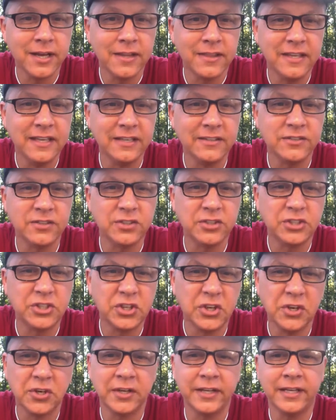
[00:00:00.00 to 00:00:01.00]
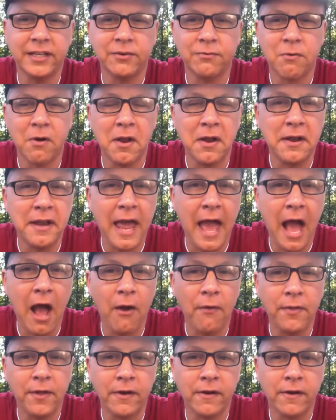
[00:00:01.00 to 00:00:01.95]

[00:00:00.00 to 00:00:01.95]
Things are dirty and run down.